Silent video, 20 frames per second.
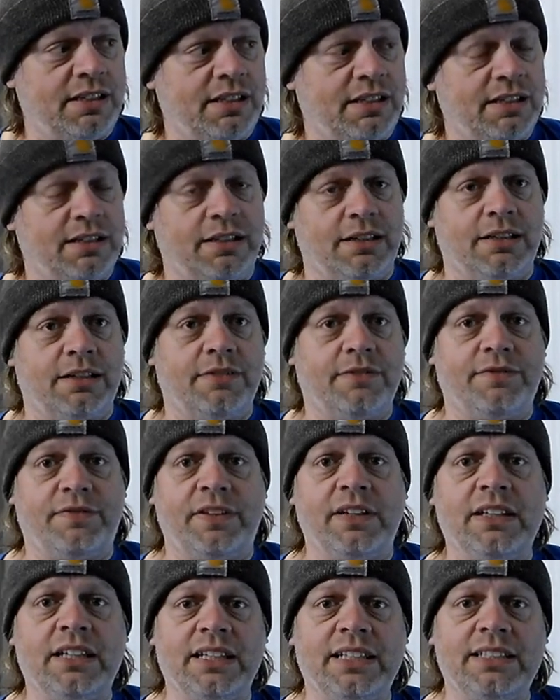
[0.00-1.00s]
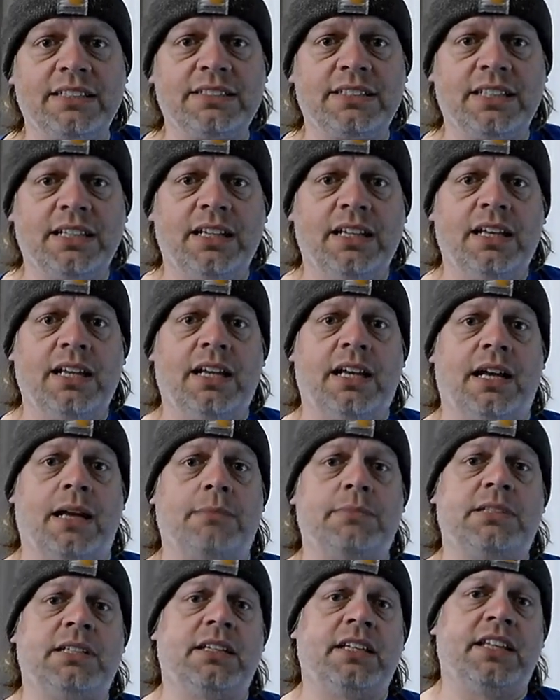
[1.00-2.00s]
and the feelings. I'm
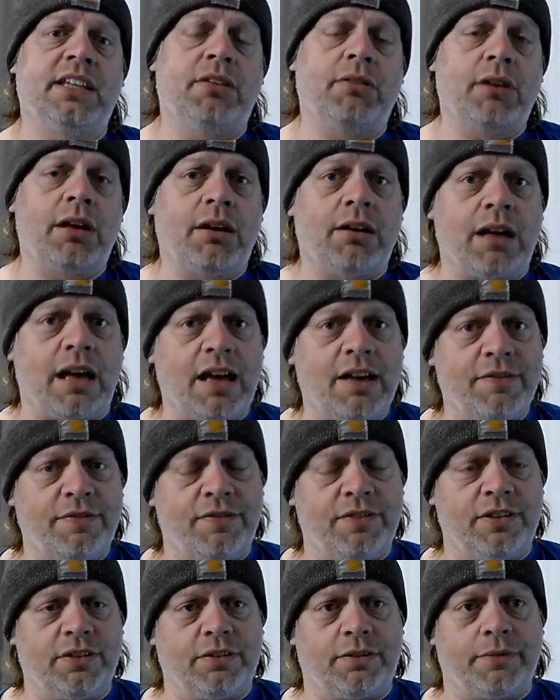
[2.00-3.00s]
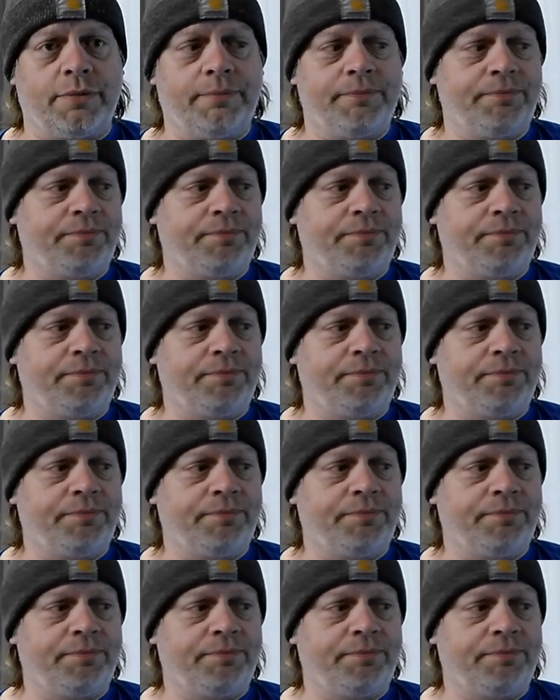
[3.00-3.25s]
telling you how I feel.